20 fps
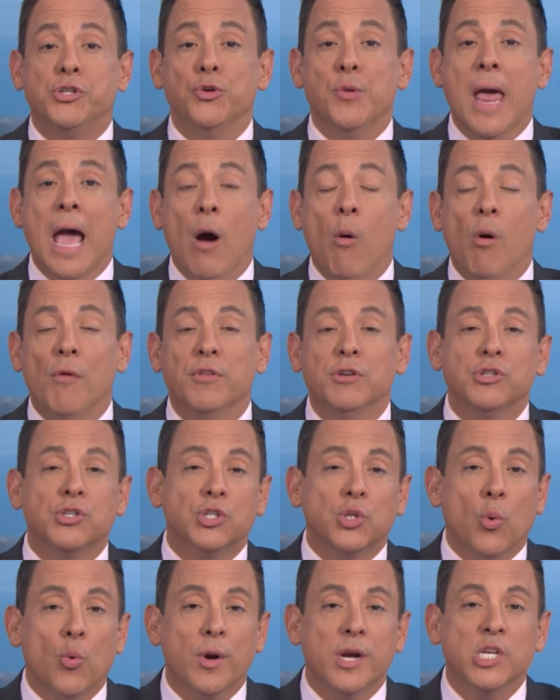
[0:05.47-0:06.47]
you now on the
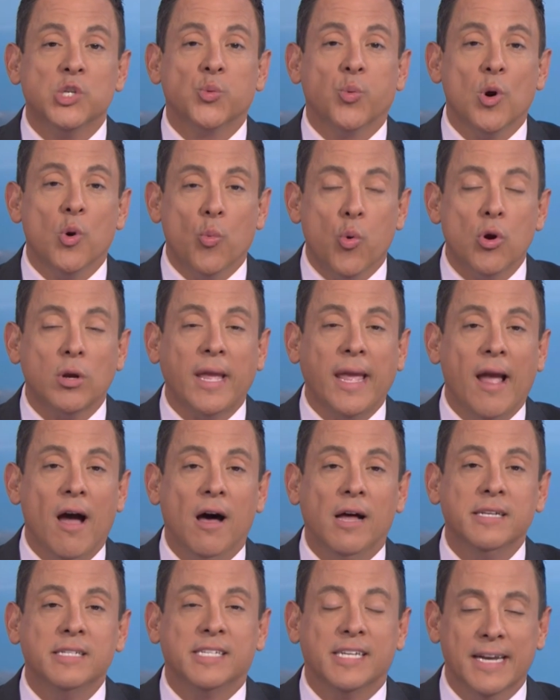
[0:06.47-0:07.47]
stories we're working
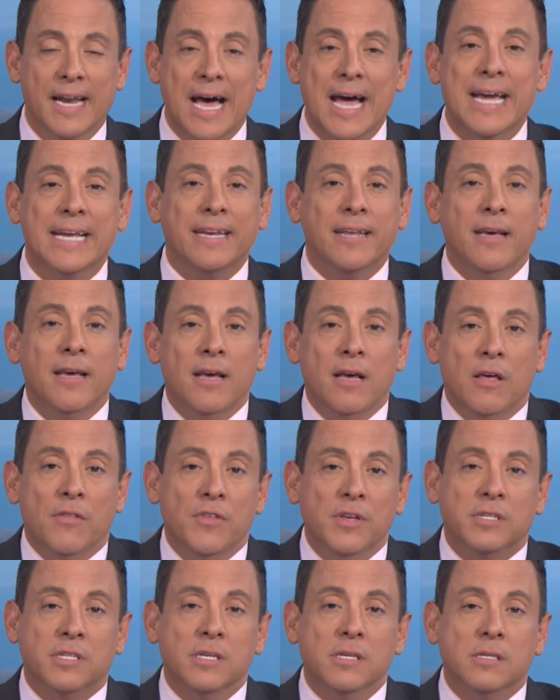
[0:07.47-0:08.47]
on tonight.
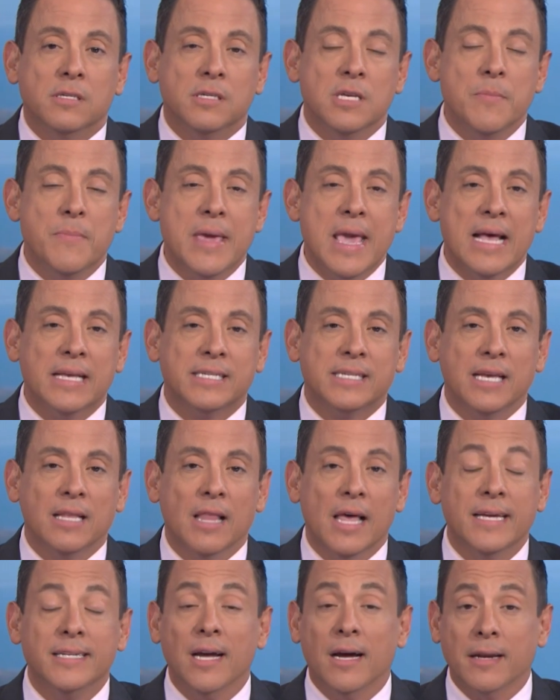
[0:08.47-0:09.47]
This is
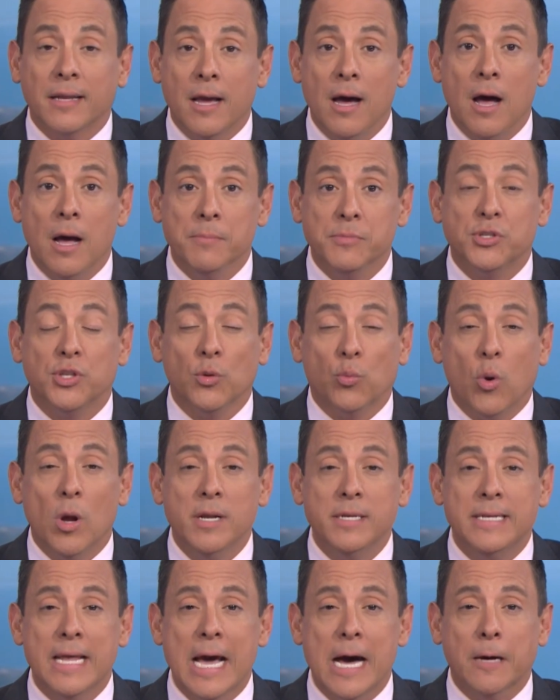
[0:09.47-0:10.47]
CBSLA.com's The
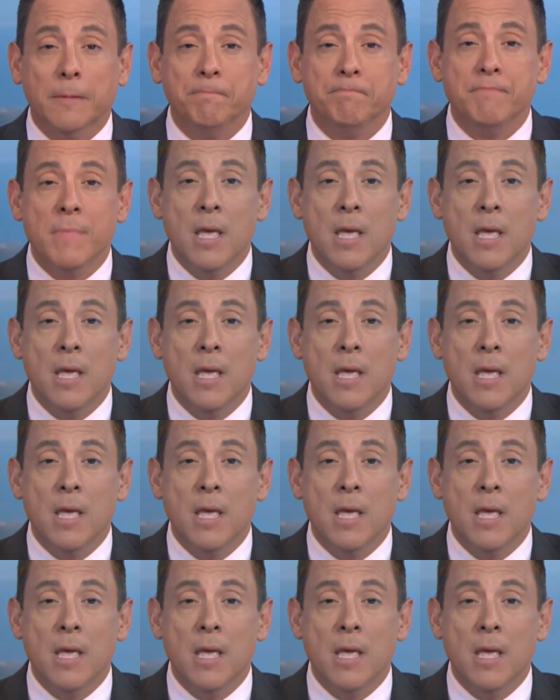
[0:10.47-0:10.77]
Rundown.